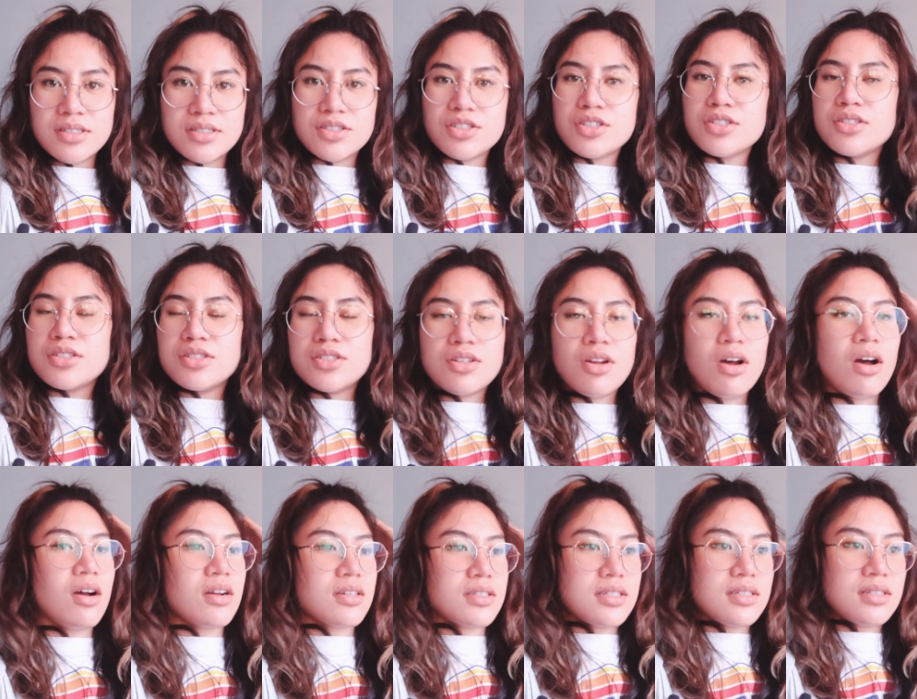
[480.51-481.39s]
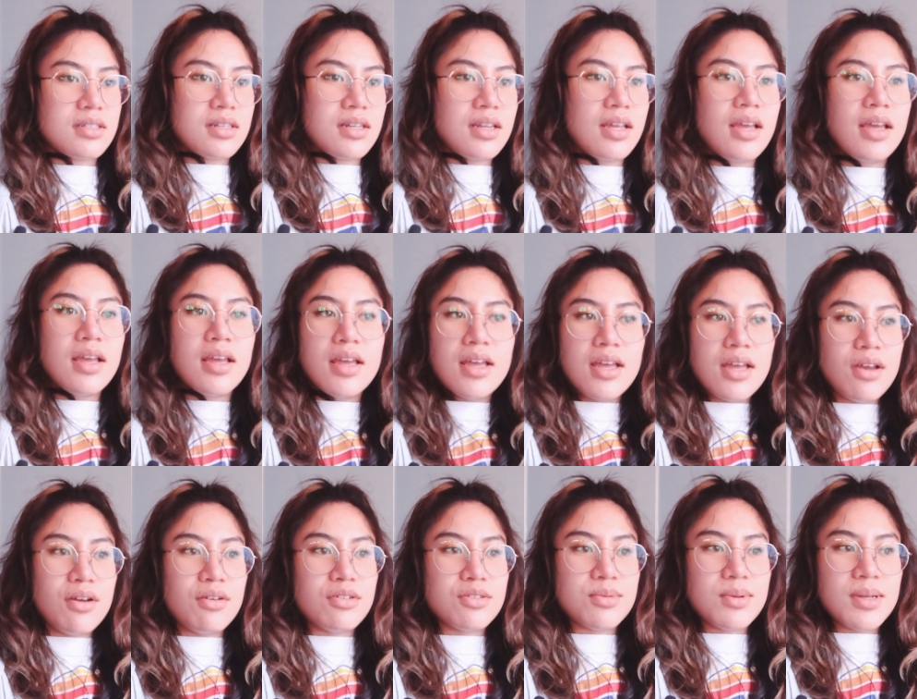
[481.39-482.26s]
and just talked, and
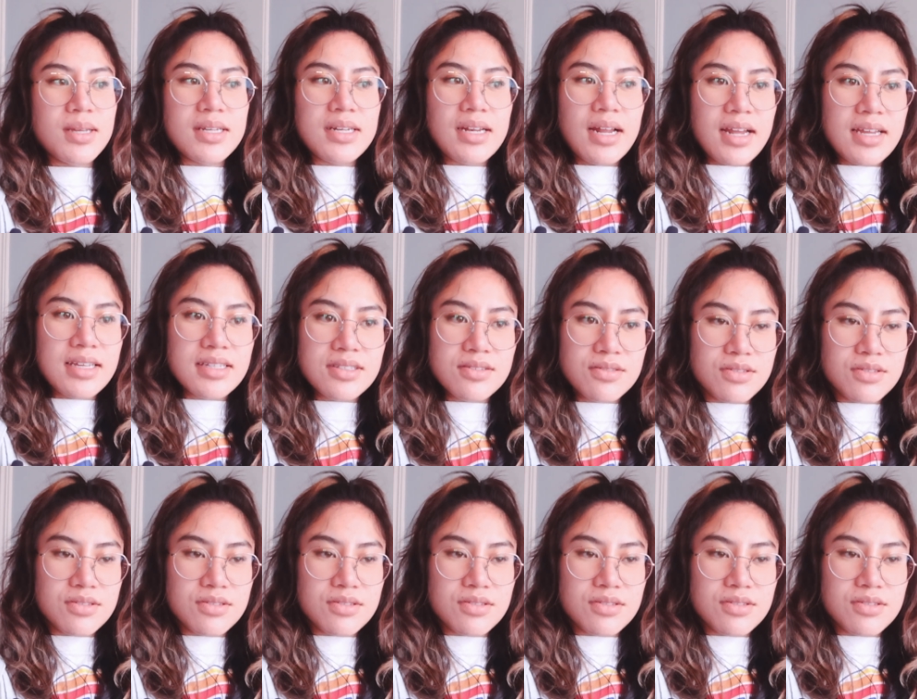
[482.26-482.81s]
it was really nice.